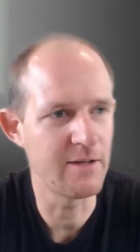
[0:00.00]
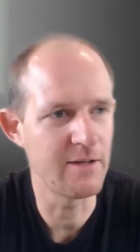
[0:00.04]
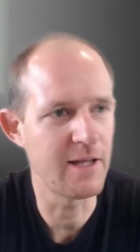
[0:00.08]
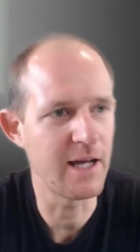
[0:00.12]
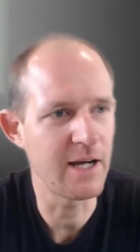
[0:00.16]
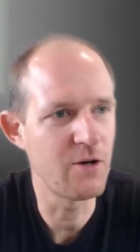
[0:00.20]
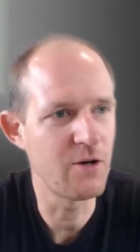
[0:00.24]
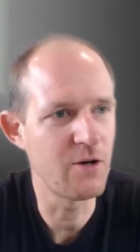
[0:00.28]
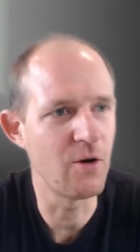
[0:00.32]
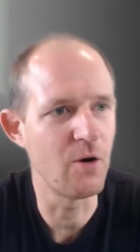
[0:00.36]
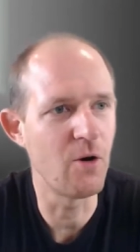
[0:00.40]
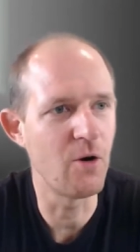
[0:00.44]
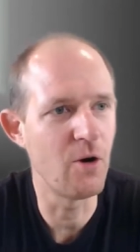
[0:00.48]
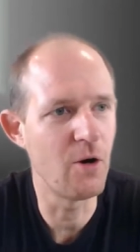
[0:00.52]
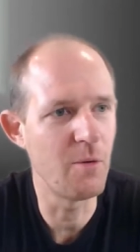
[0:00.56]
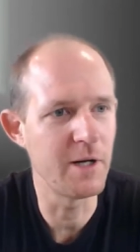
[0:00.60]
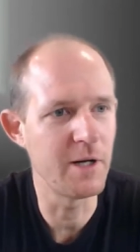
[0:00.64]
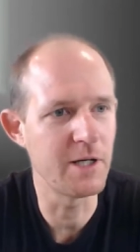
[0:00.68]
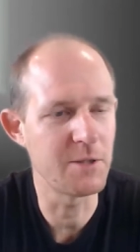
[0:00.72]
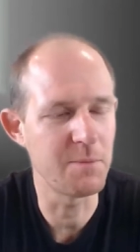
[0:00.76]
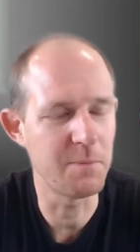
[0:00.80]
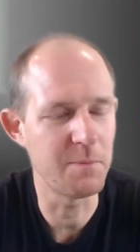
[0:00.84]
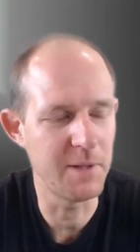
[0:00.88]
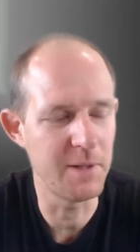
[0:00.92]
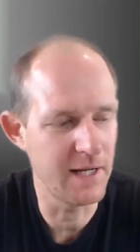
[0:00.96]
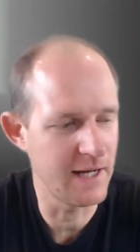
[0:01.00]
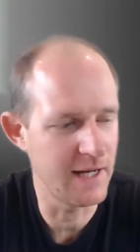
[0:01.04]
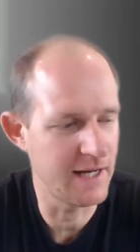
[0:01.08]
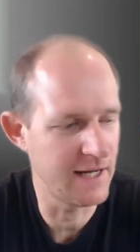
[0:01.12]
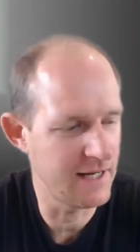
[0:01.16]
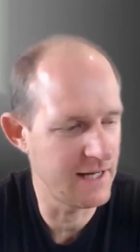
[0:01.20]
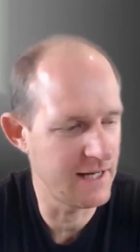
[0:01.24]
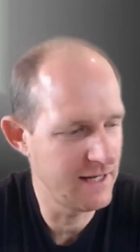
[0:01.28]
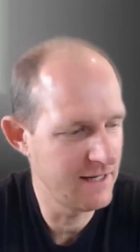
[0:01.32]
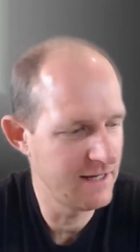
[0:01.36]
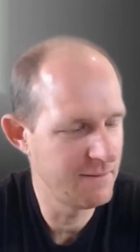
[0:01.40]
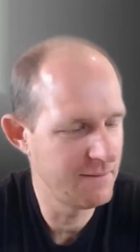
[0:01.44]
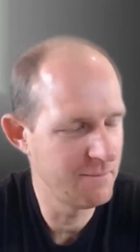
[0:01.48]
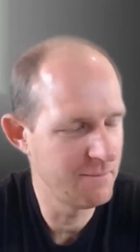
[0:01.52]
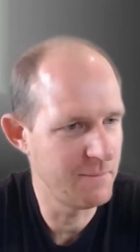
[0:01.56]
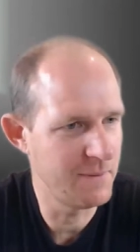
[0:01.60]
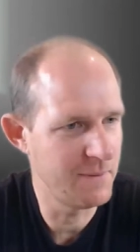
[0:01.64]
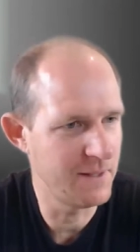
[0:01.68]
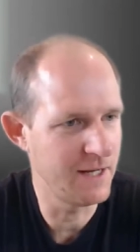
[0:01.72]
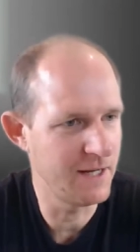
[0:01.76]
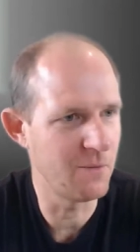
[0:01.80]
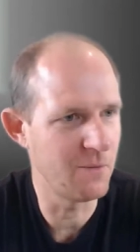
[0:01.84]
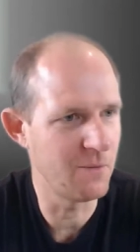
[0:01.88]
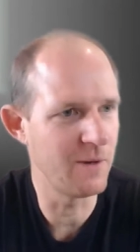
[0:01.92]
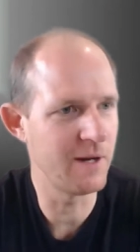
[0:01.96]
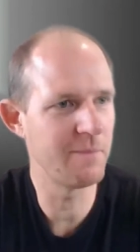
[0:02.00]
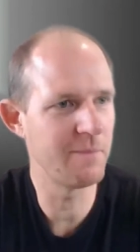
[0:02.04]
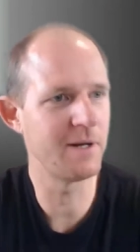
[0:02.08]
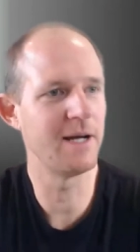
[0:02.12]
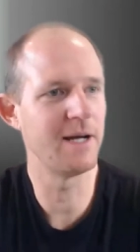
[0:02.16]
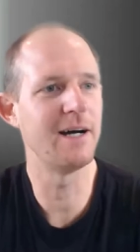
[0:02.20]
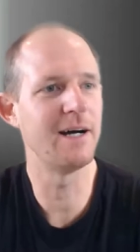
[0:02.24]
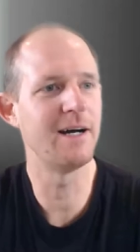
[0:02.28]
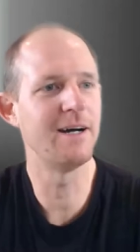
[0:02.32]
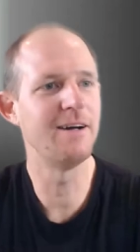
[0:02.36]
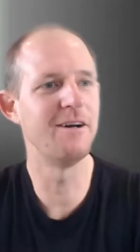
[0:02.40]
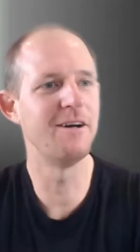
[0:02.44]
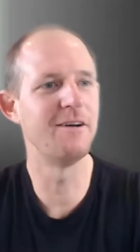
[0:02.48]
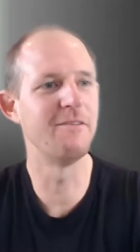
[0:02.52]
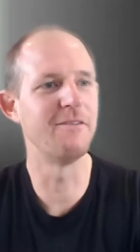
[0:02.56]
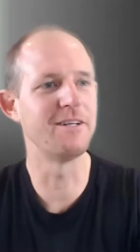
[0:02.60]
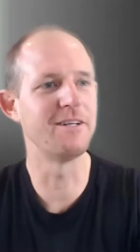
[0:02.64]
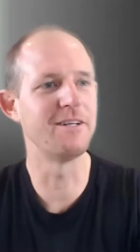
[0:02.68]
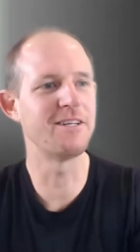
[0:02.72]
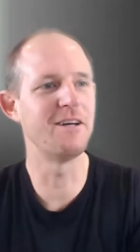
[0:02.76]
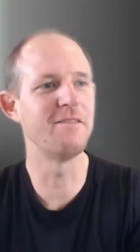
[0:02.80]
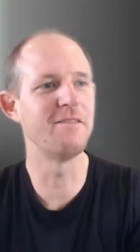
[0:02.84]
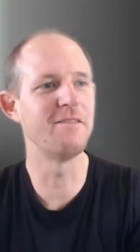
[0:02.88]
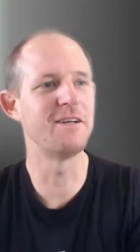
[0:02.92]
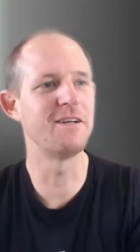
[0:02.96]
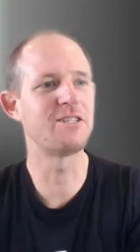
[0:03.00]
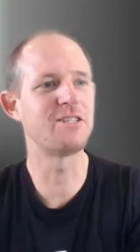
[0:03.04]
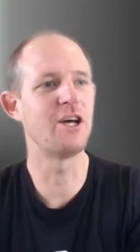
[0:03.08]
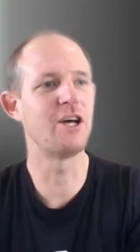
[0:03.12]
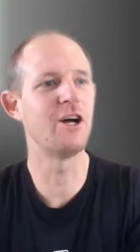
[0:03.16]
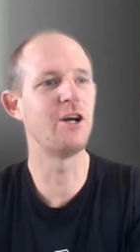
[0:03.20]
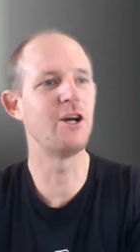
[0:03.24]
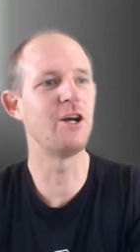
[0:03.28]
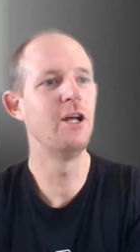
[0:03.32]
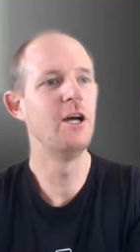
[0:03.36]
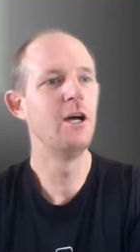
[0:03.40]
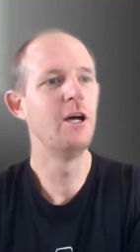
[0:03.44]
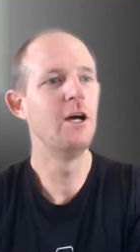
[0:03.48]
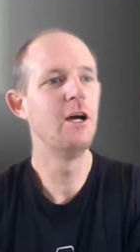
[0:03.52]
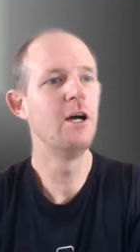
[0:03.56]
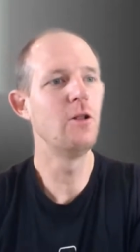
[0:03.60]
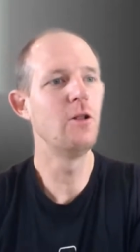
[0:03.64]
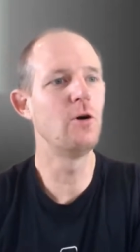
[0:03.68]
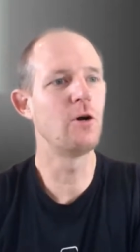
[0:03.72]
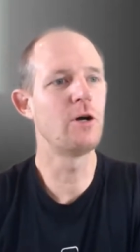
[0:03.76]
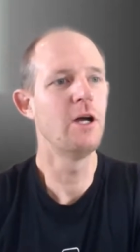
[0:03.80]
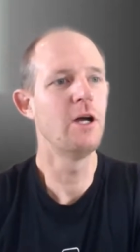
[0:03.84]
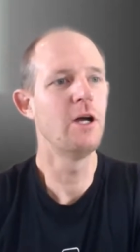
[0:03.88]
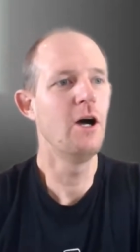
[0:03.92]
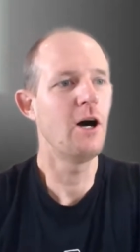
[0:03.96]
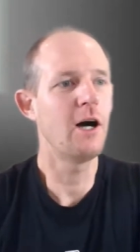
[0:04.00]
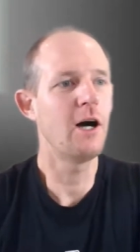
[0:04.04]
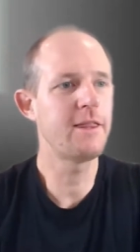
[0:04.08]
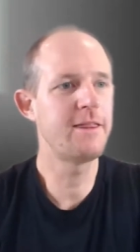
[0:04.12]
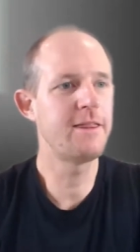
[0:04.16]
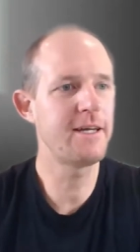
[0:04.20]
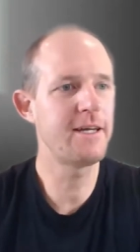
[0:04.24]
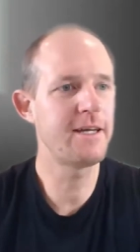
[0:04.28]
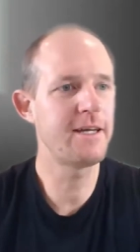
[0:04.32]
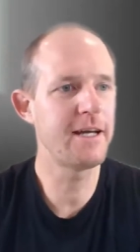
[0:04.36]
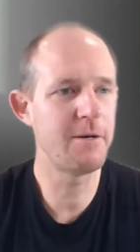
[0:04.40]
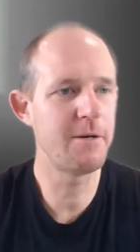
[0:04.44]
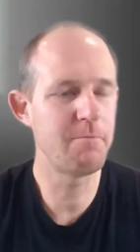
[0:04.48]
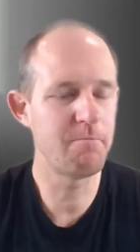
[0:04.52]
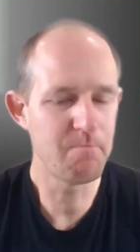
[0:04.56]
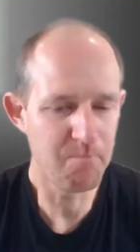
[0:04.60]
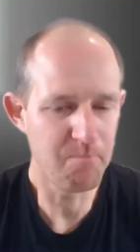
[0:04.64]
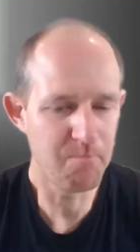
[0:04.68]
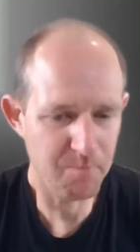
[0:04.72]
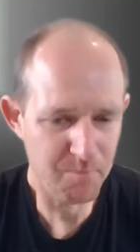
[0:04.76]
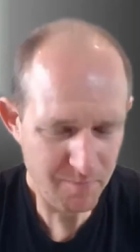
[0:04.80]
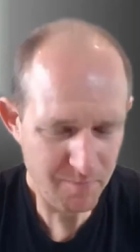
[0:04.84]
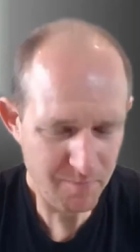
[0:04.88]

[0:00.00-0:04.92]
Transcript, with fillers: That could almost be a be a webinar of its of its own. Look, I think um